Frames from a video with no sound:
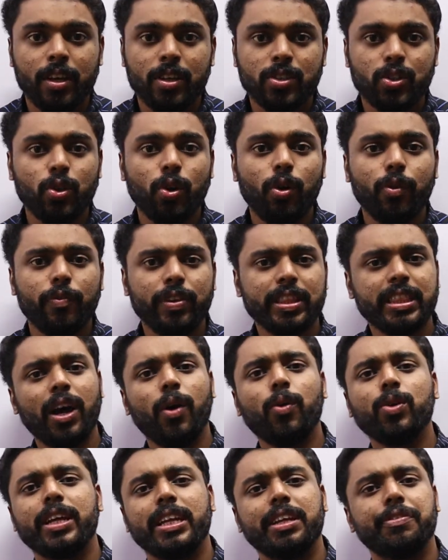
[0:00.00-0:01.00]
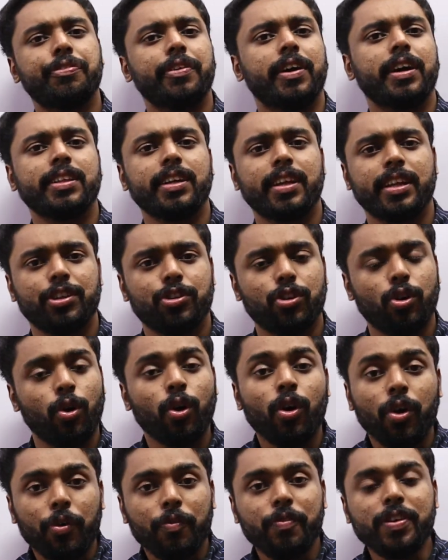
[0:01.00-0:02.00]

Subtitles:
So without any further intro,